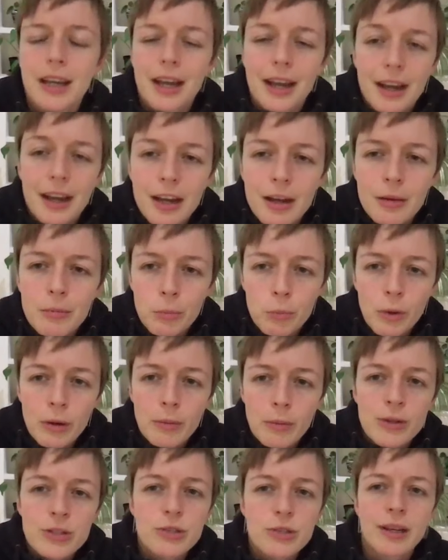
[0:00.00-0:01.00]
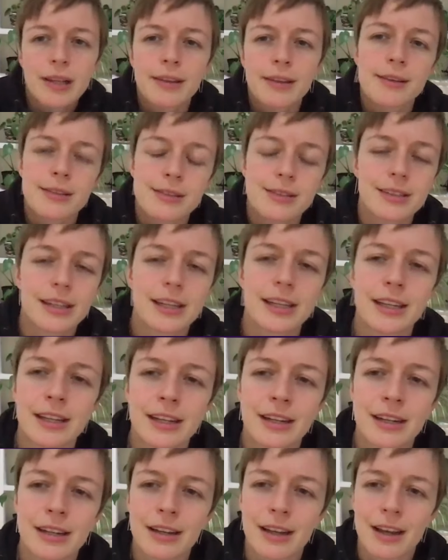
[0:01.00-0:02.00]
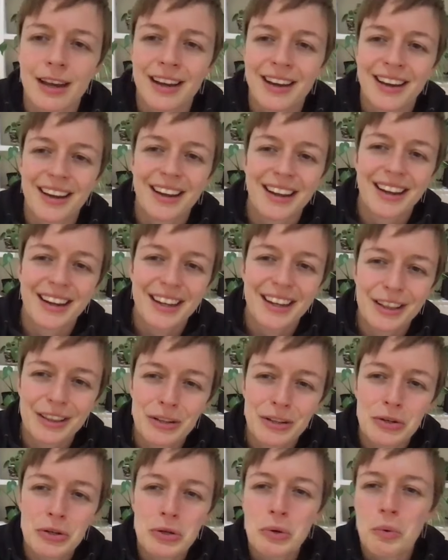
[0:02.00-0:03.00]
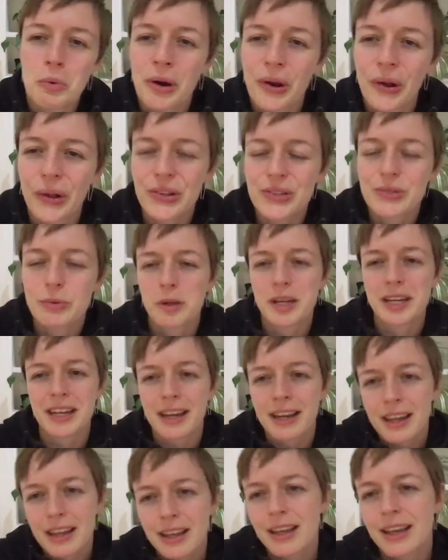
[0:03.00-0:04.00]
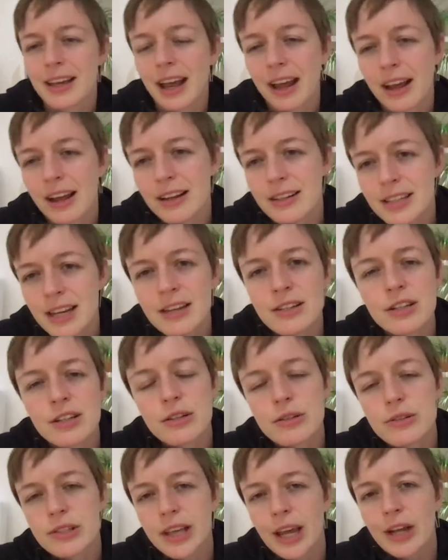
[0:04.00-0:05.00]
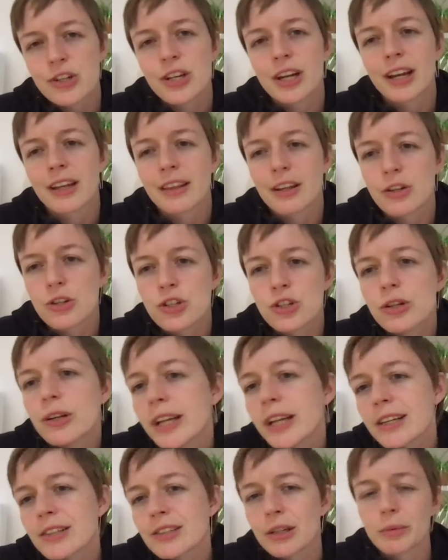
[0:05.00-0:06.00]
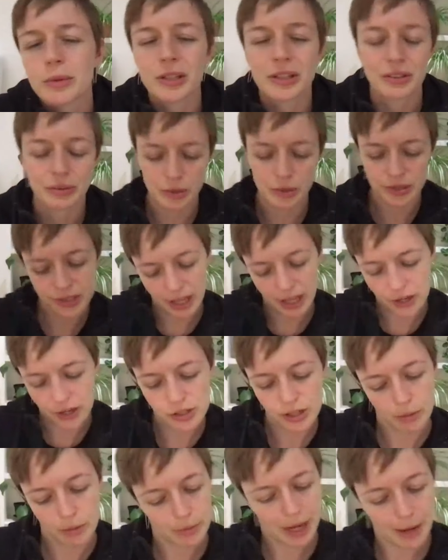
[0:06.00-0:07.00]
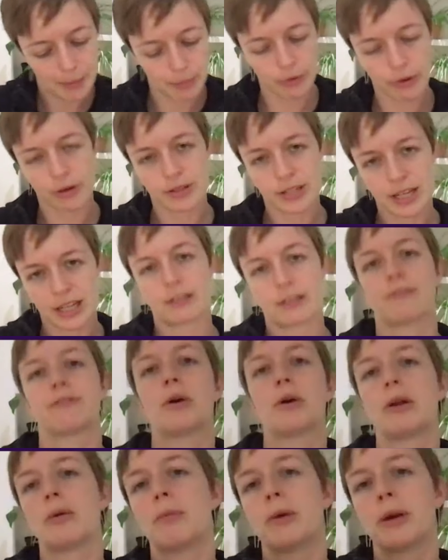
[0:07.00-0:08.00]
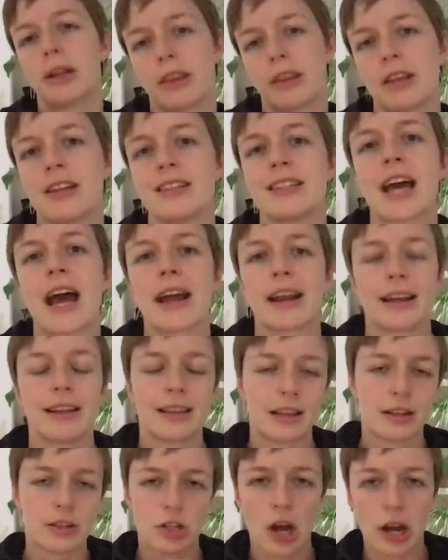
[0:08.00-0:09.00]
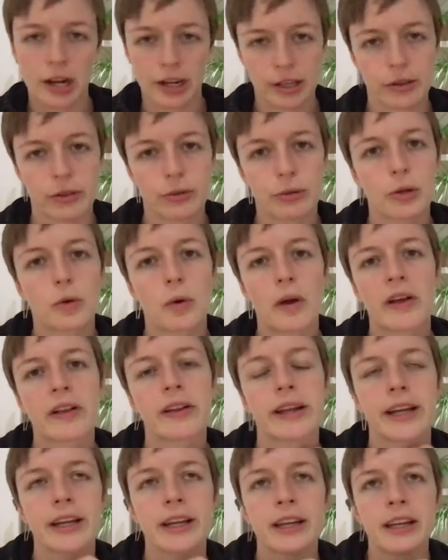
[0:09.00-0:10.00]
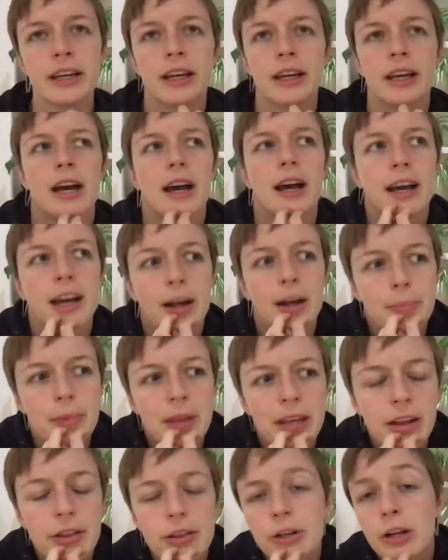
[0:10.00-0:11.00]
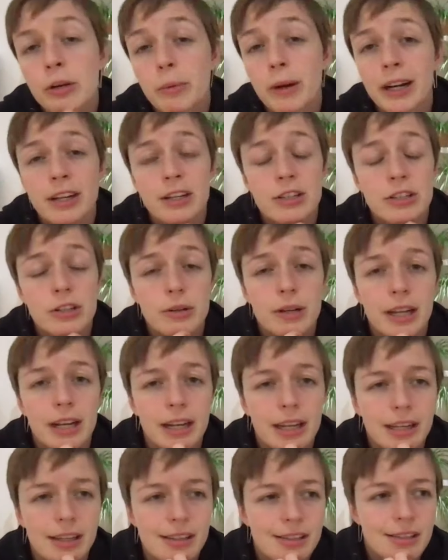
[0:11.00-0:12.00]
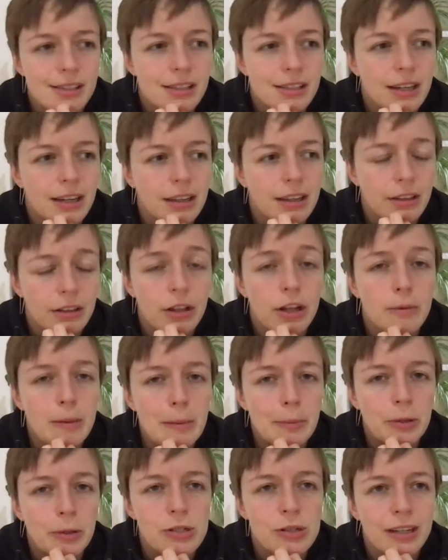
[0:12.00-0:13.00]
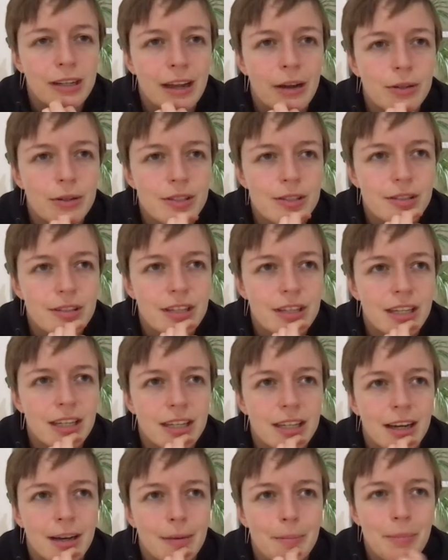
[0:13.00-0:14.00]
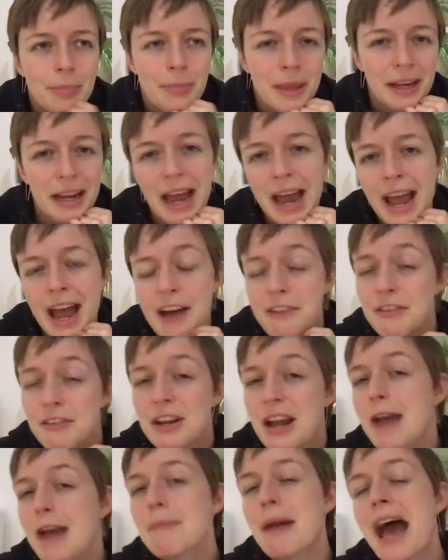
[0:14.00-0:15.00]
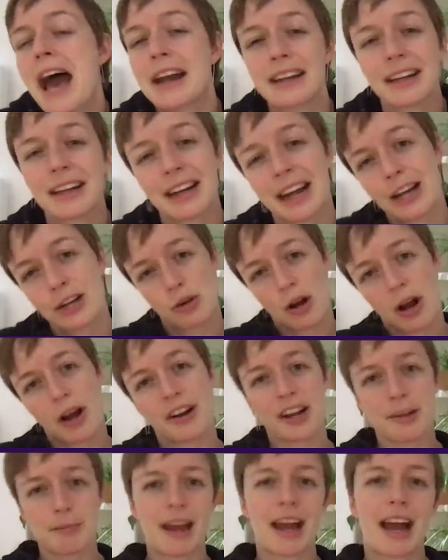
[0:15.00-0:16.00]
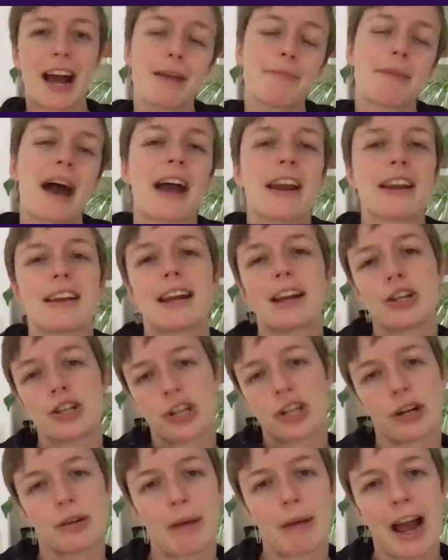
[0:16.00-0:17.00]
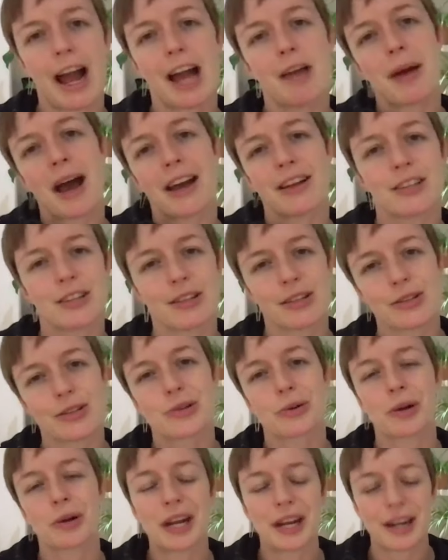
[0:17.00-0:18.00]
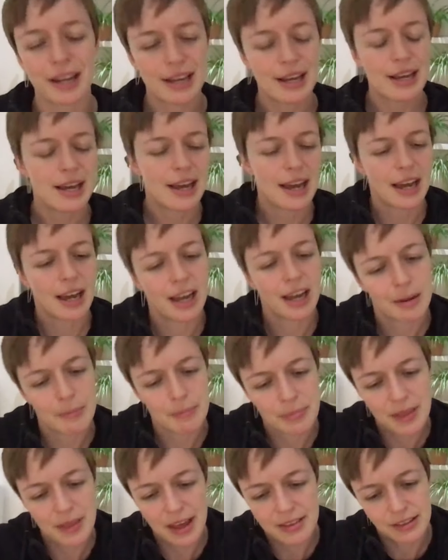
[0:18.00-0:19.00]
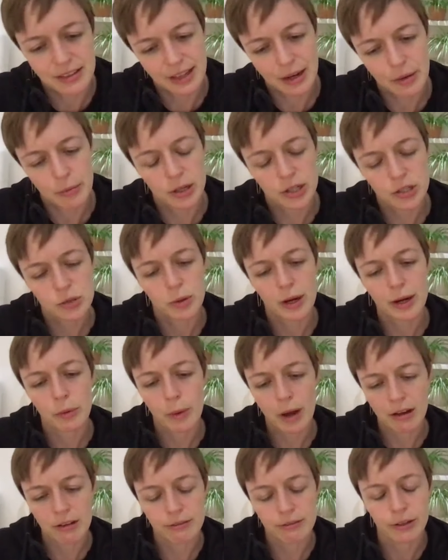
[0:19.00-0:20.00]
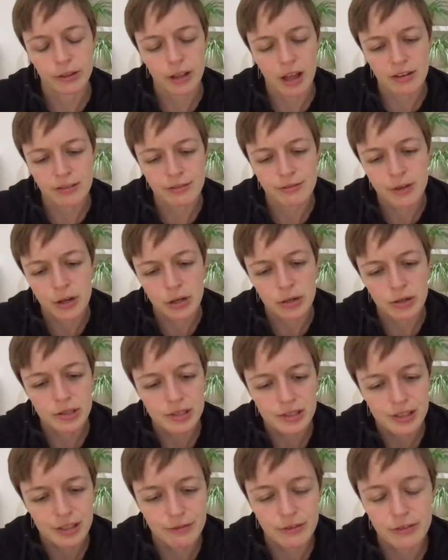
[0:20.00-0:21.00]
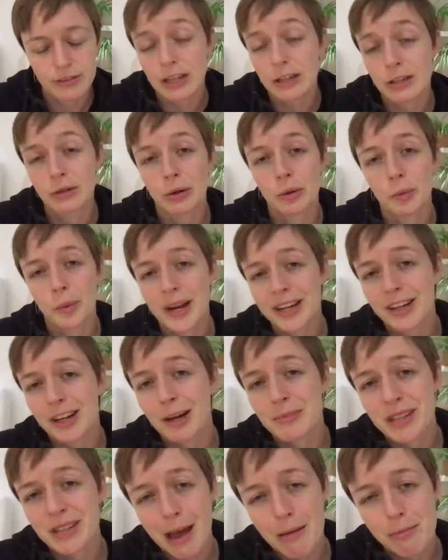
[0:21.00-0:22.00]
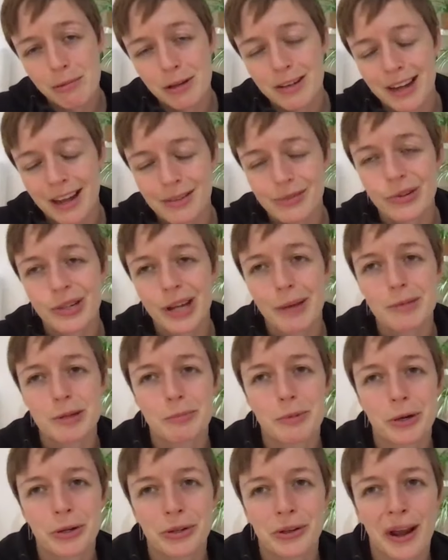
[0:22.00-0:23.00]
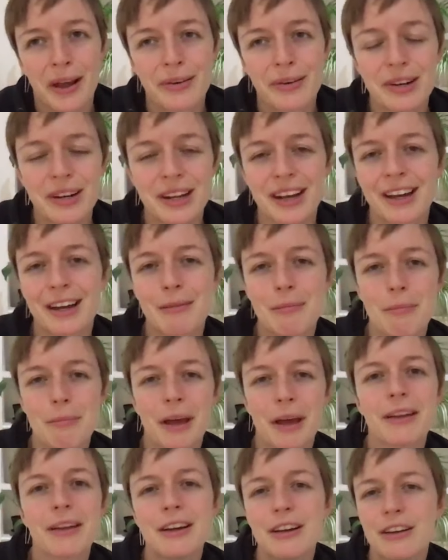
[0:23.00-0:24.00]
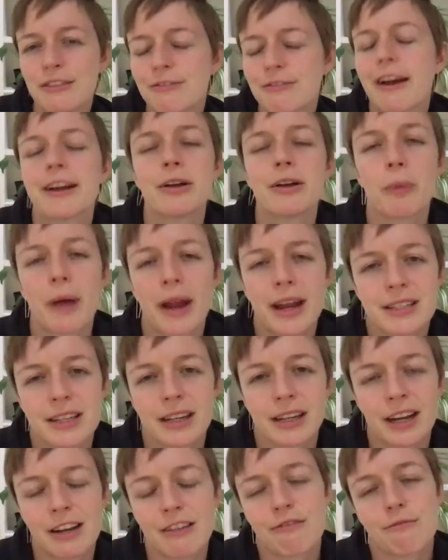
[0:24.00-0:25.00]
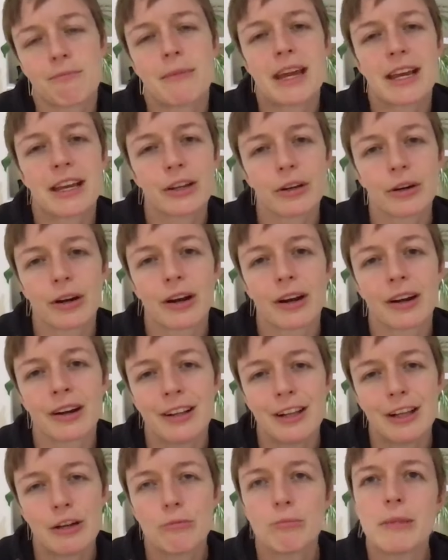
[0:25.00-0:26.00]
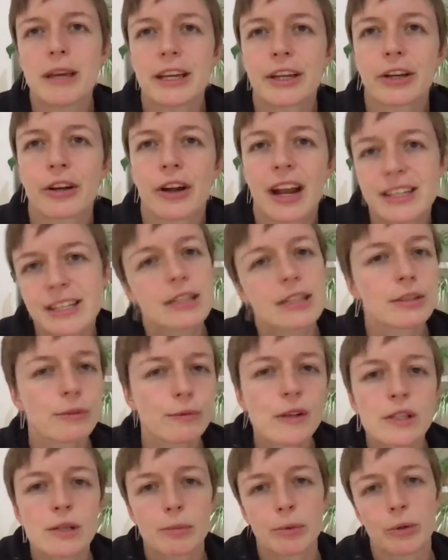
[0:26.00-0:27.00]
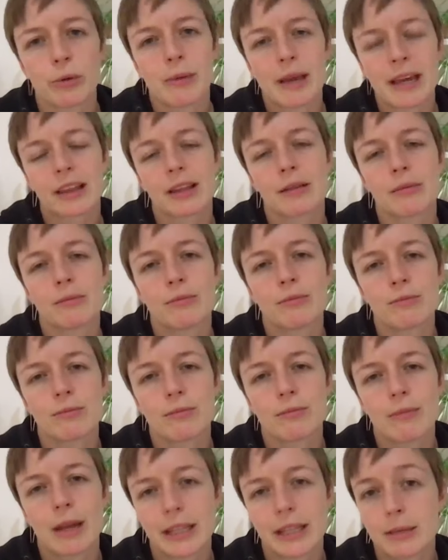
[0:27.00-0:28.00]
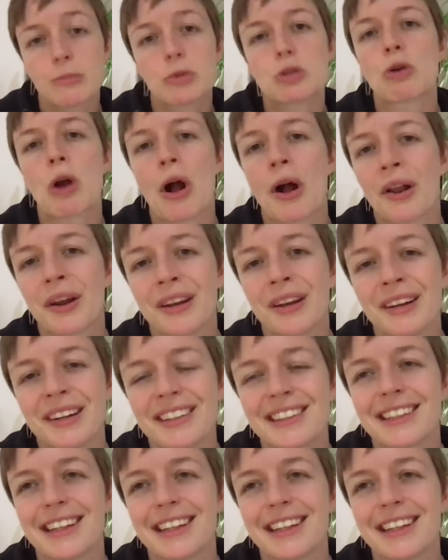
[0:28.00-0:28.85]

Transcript: When we're doing this in the new world, we tend to do sketching and then shooting. So we'll sketch it on paper and take a photo, put it in the deck, and then talk it through quickly. Another good way to do it is a lot of people are doing now is the like I have an iPad and I draw it on my iPad and I share my iPad to the screen. I think that works quite well for a lot of folks. If you've got an old Wacom tablet, now's the time to pull it out. But find a way to kind of make your ideas visible, make them drawn.